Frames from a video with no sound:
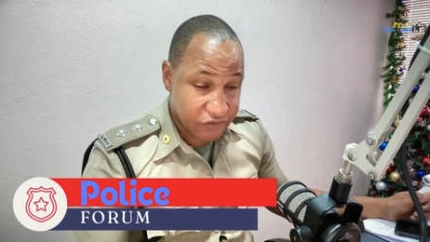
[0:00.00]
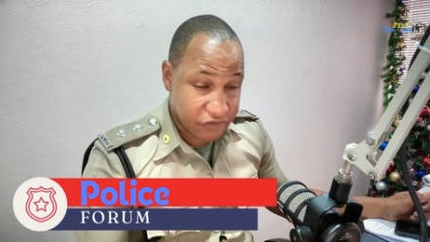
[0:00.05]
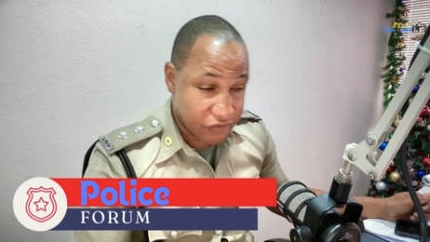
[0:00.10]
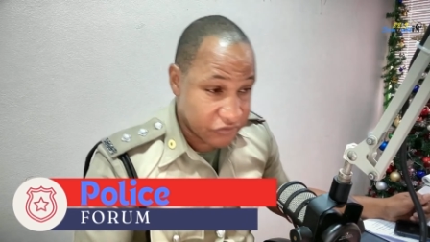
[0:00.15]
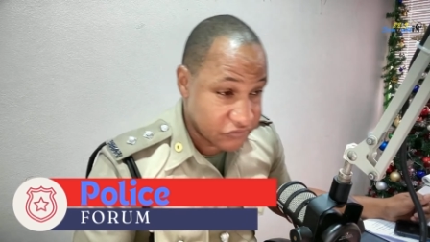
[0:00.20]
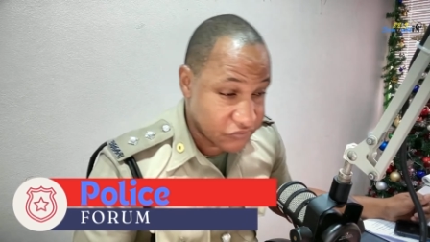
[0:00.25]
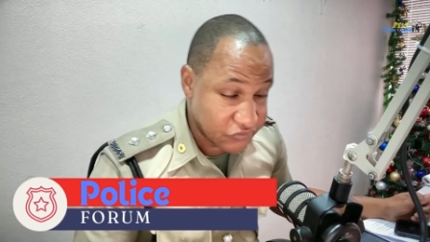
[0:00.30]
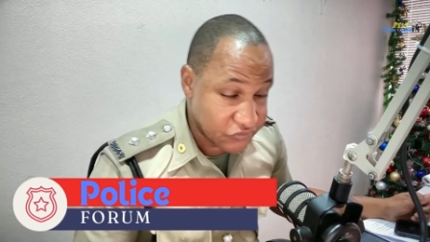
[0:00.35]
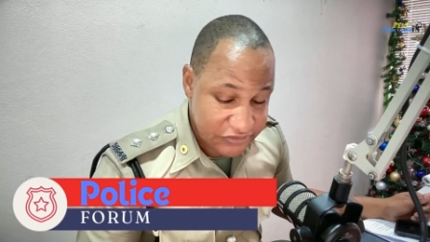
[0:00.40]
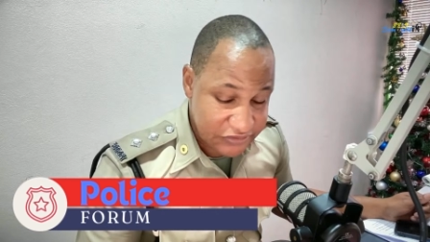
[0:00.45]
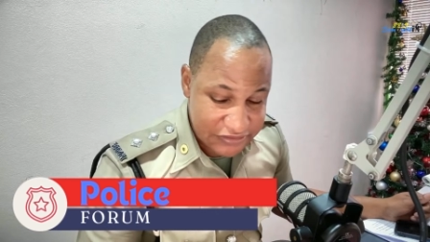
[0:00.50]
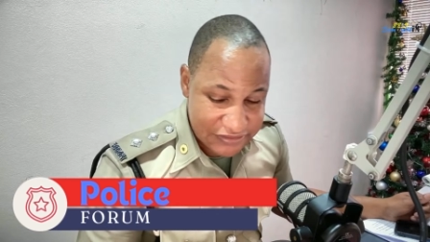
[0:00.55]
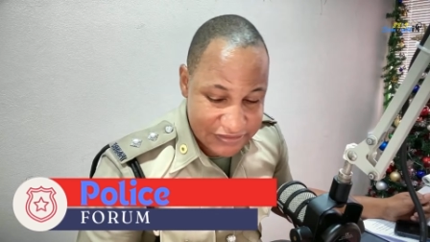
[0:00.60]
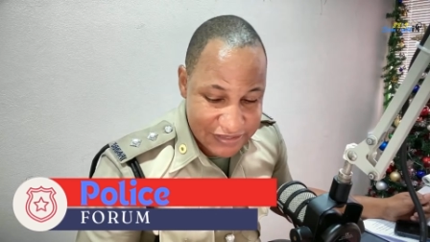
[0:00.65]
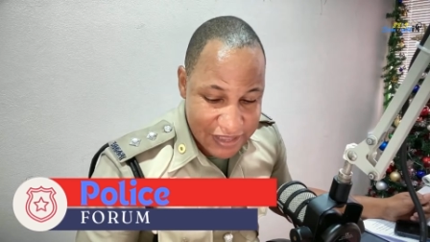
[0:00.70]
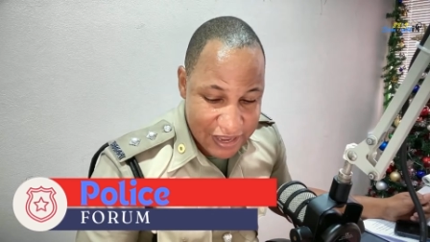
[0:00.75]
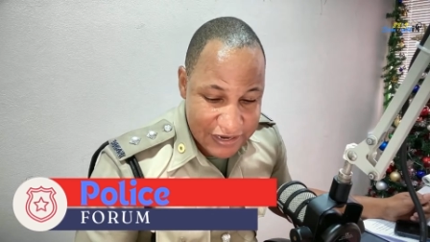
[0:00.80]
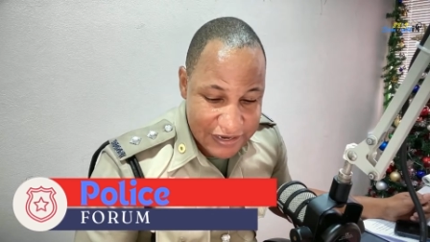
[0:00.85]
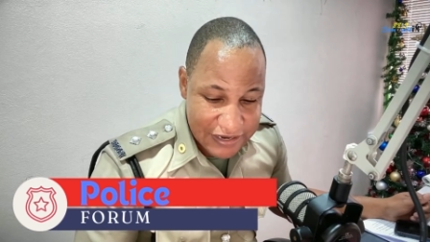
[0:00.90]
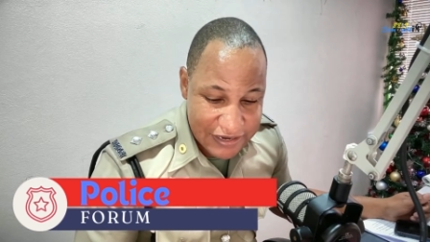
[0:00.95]
onto Sir
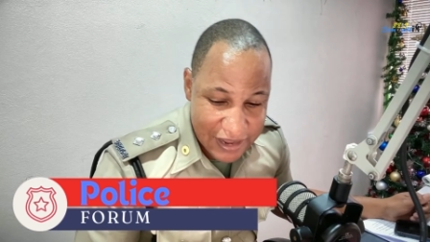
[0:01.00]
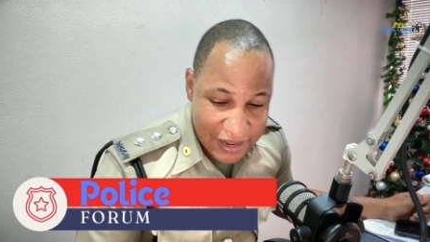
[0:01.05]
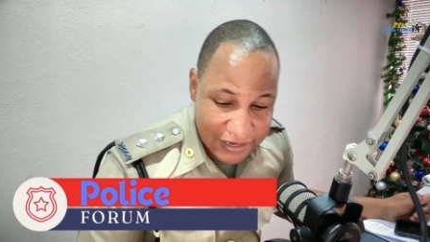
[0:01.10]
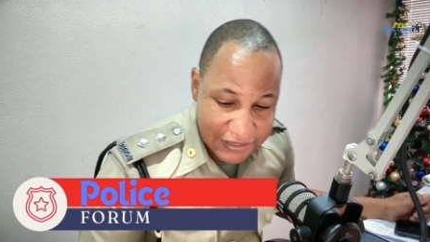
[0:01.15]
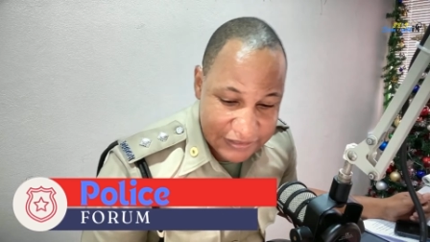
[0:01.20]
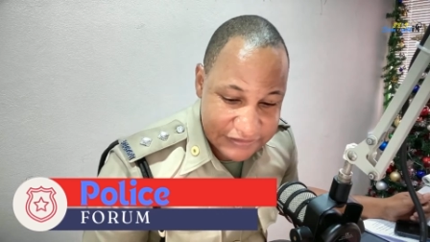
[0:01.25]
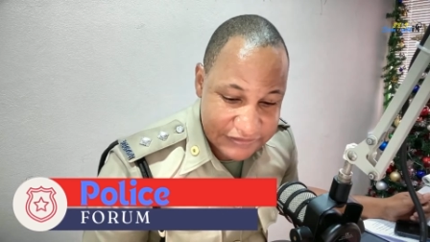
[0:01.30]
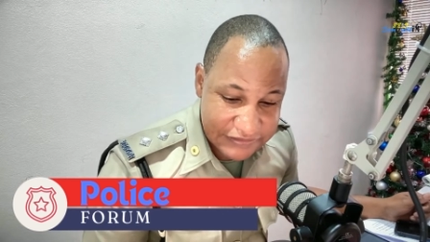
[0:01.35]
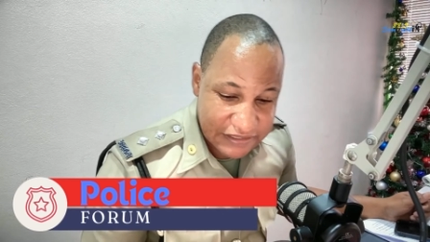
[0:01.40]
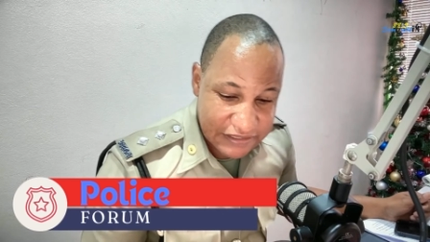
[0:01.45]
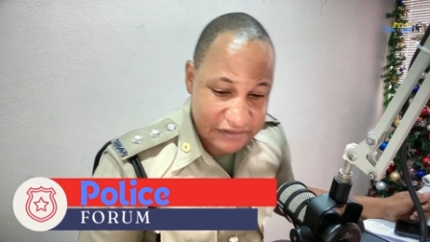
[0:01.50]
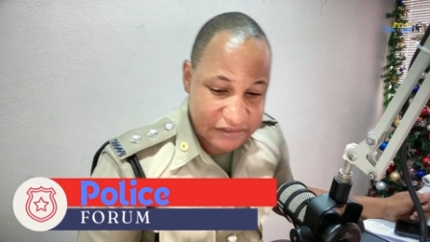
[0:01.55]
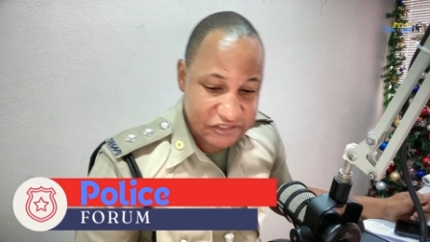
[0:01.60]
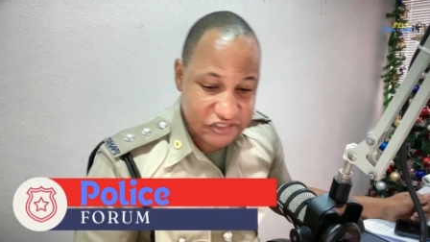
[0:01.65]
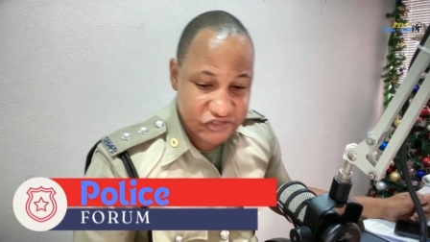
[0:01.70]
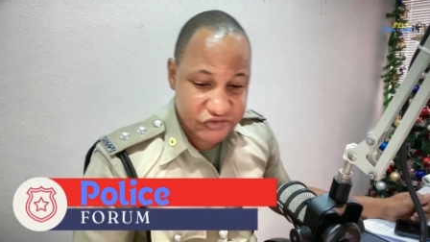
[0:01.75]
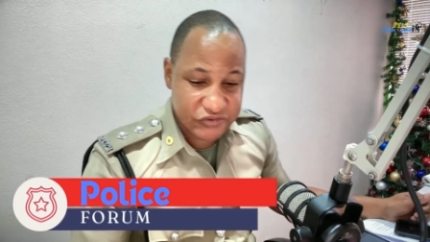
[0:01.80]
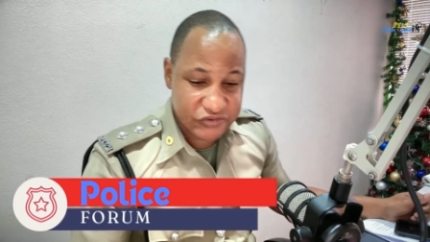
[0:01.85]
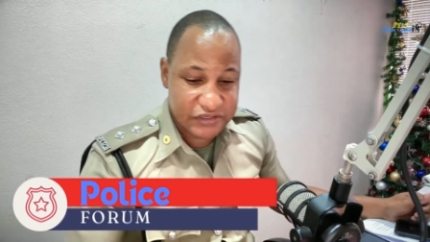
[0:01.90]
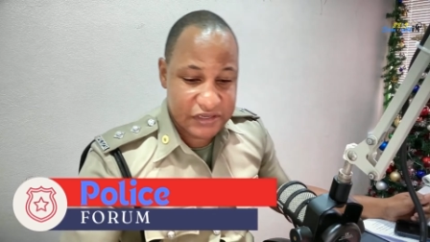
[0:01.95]
Danny Alexander
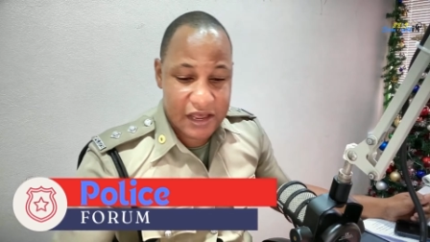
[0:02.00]
Street,